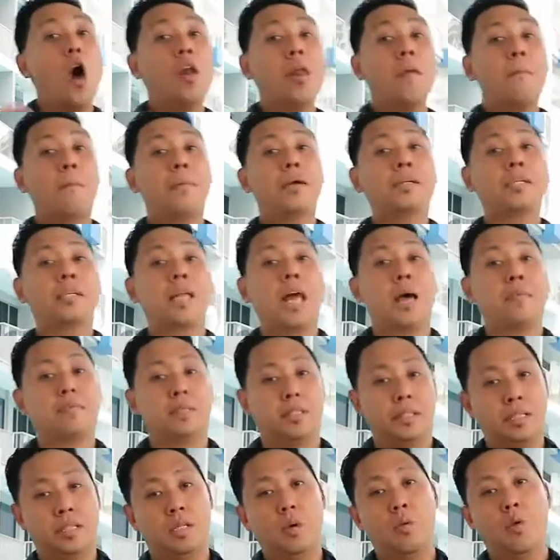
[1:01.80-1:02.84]
Olympus
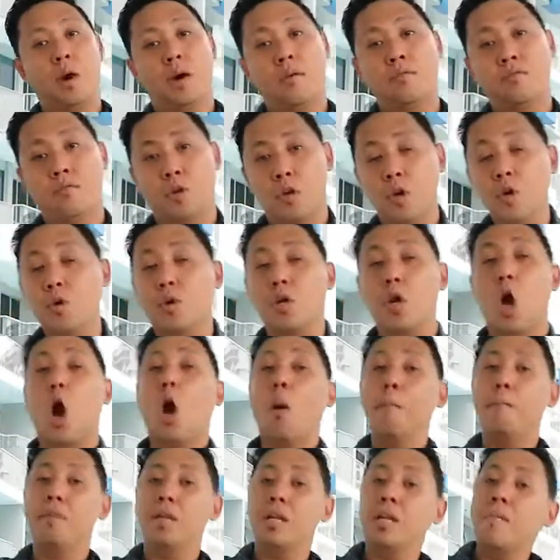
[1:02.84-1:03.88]
Labs is the one for you. The
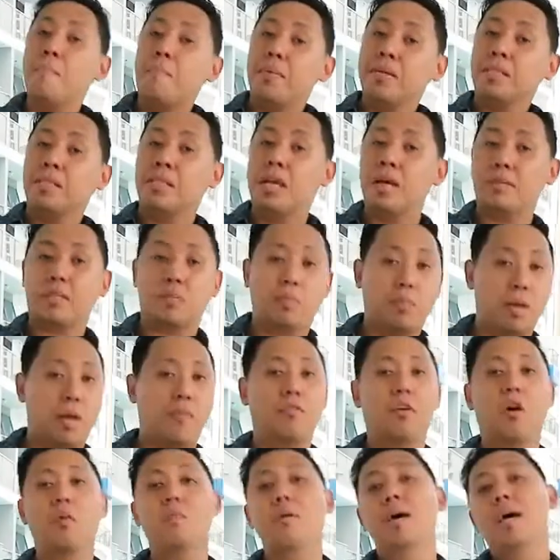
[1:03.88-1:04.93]
Olympus Labs
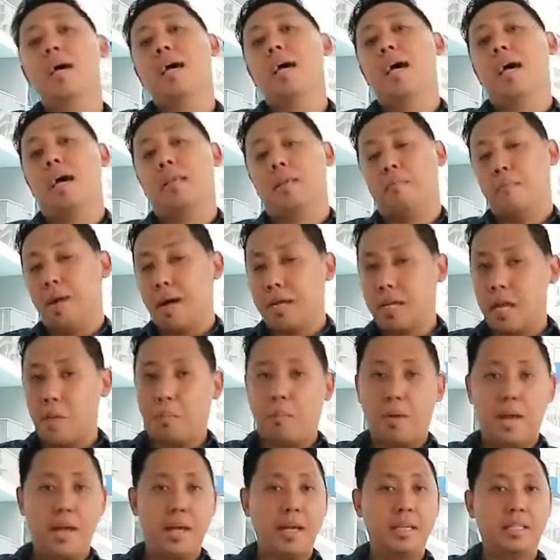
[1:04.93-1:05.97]
platform and the
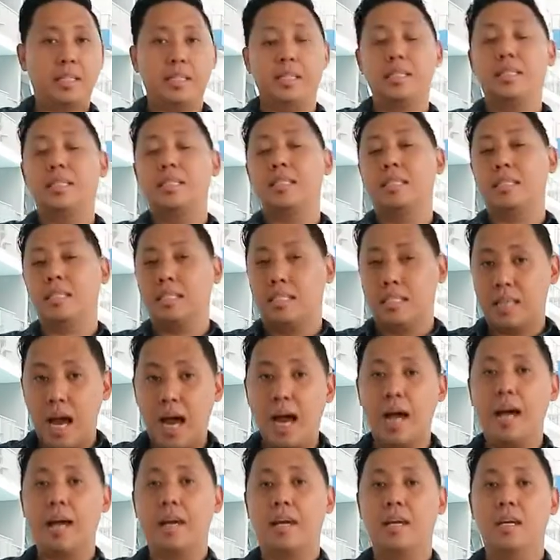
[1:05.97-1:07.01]
marketplace is
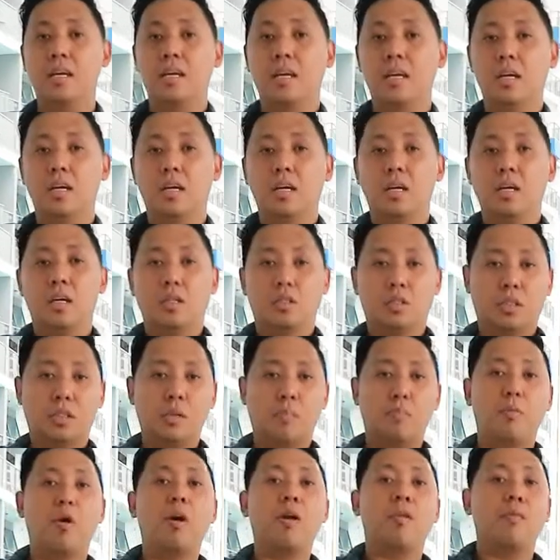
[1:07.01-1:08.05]
designed to
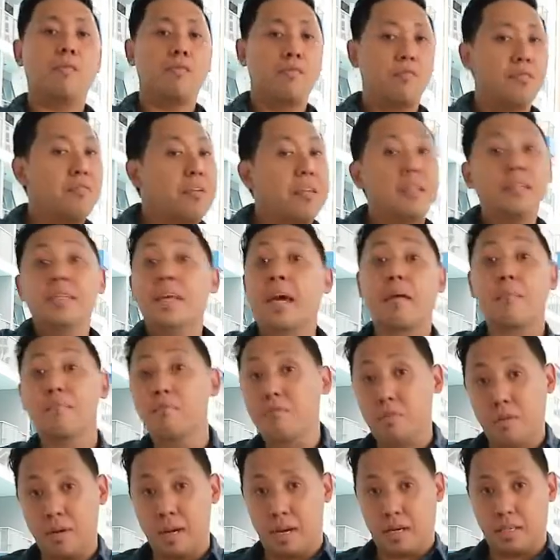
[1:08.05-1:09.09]
support fintech
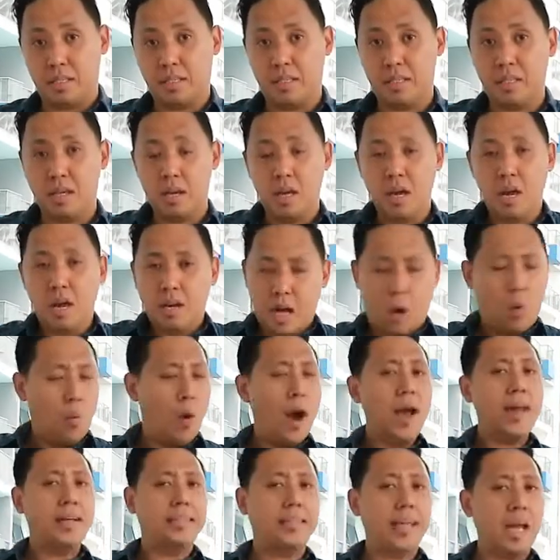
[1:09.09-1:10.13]
products. Now,
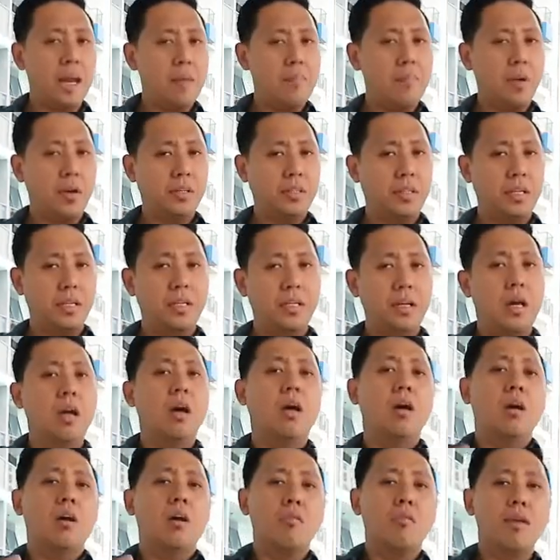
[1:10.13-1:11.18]
why is that important?
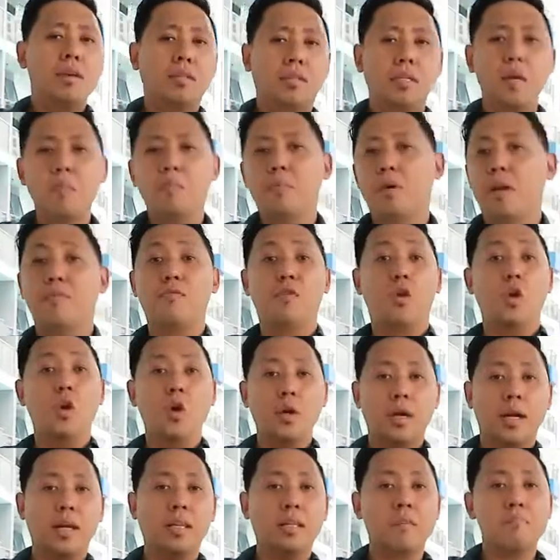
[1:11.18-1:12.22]
Very simple. If you
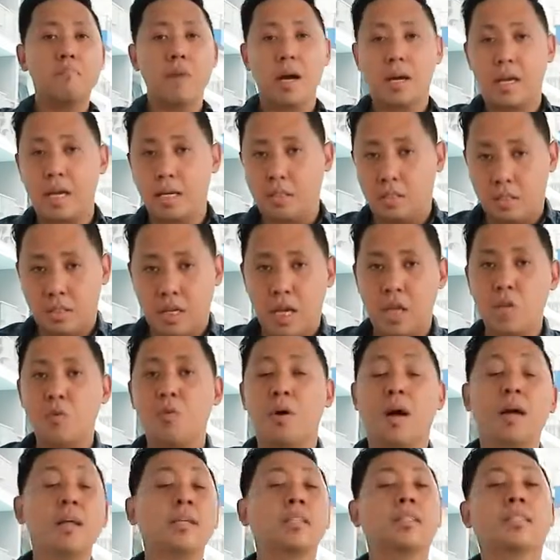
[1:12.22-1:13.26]
look at the market today,
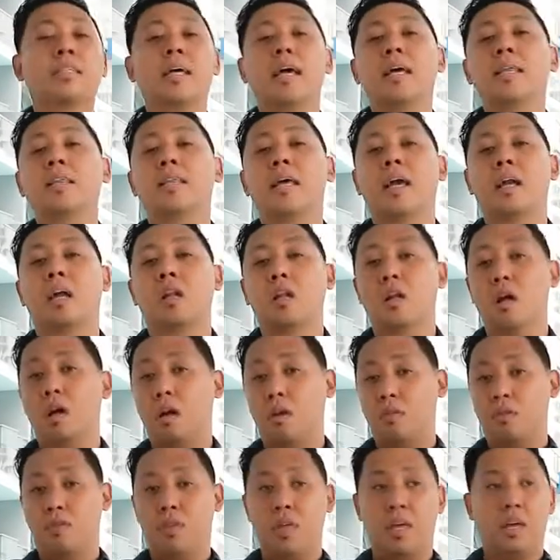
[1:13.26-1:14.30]
you understand that a
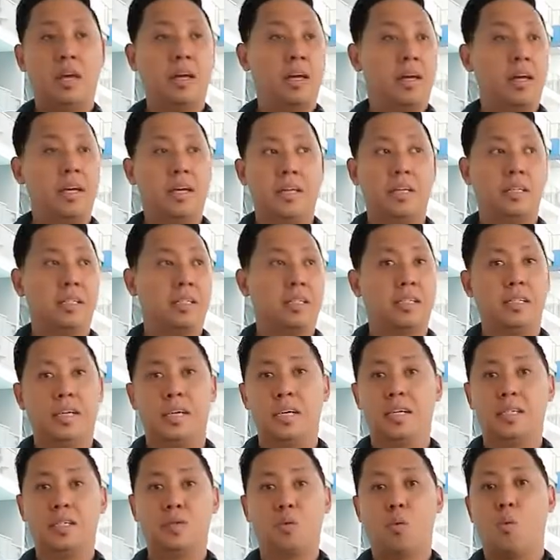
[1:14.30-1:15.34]
lot of things is
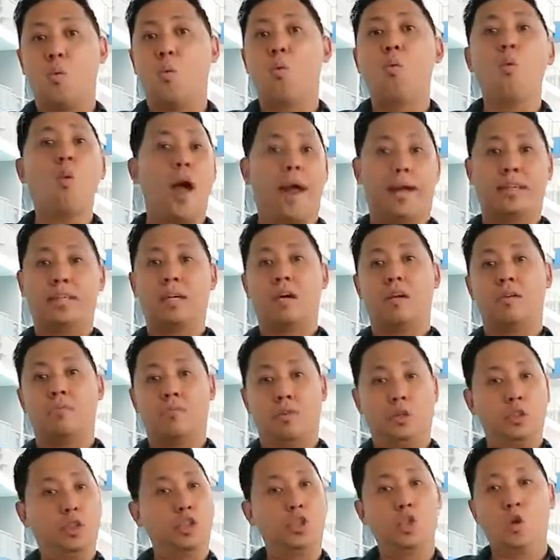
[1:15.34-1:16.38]
just whacked out
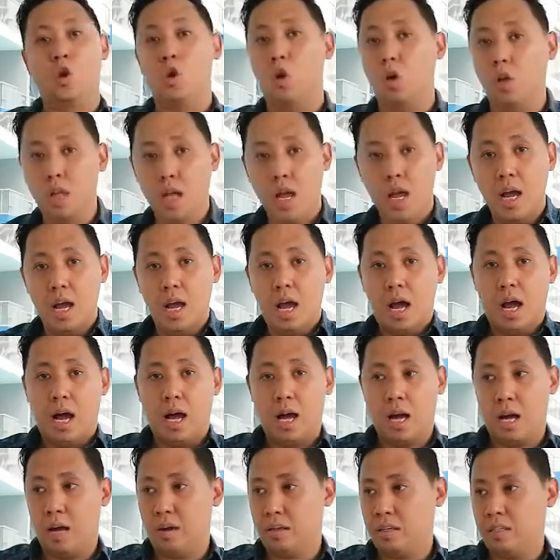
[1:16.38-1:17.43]
of control.
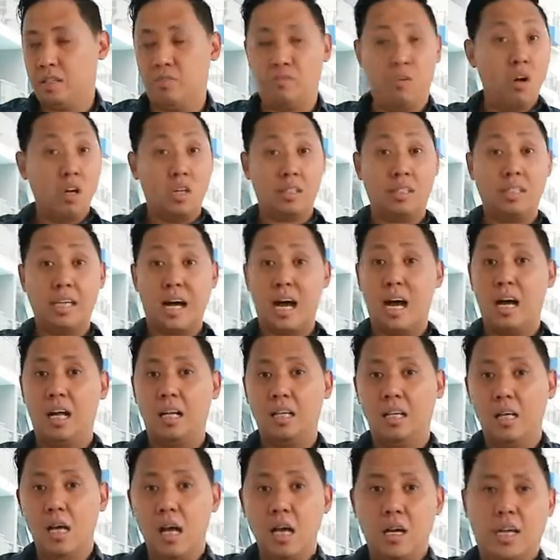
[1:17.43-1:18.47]
Uh, it's
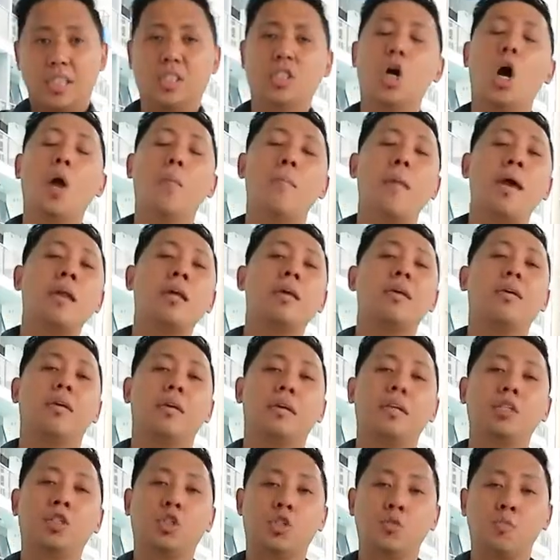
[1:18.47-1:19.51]
volatile. There's not many
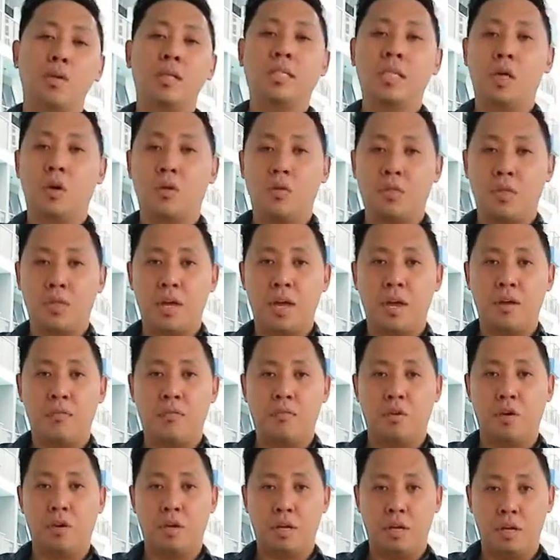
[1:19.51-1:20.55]
instruments out there
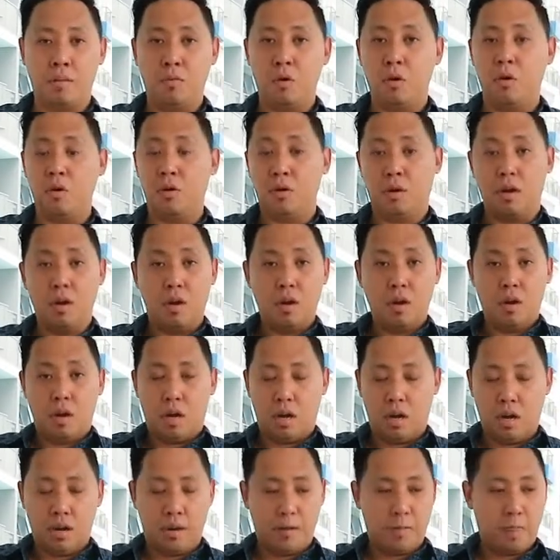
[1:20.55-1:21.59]
for the more
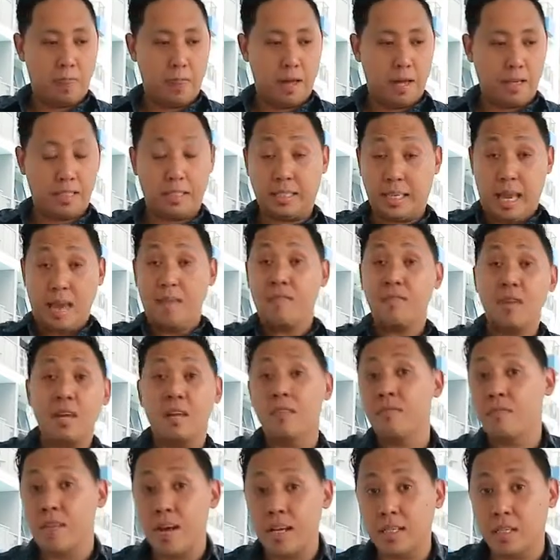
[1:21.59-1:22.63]
uh, savvy
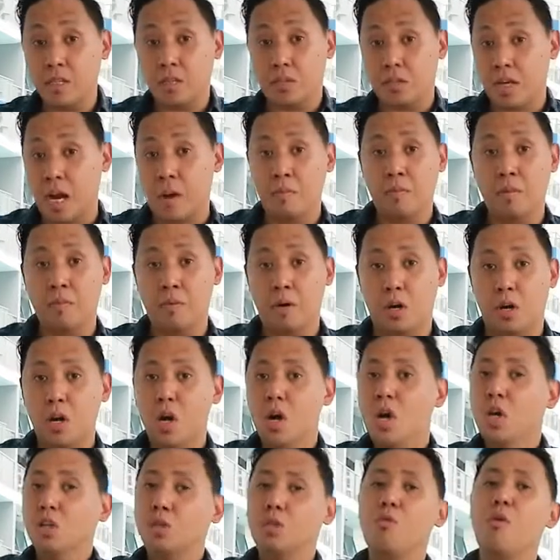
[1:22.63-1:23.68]
investor to come aboard
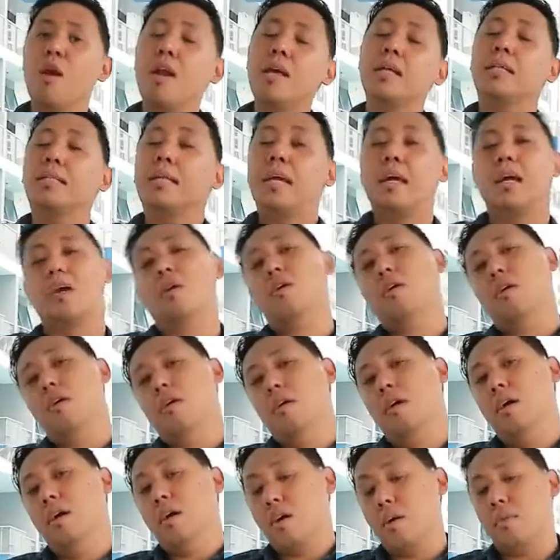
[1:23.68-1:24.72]
to really take
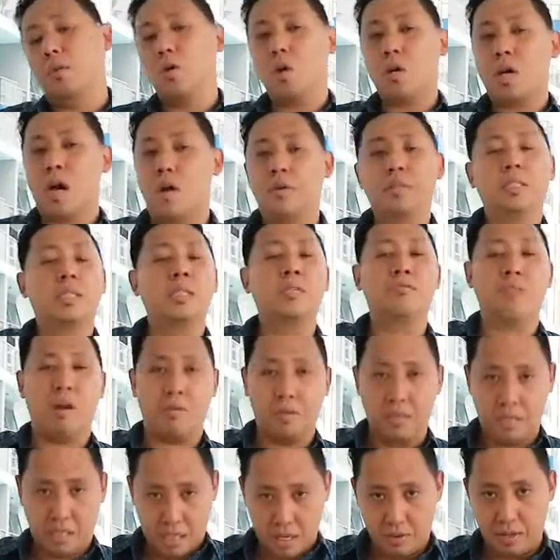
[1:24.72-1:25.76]
cryptocurrency
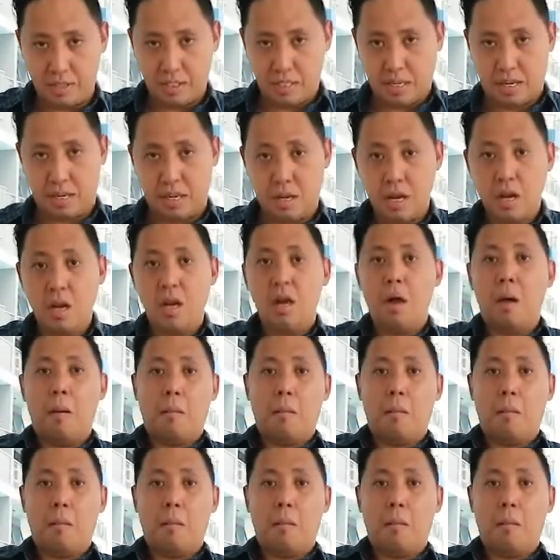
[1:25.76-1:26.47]
very seriously.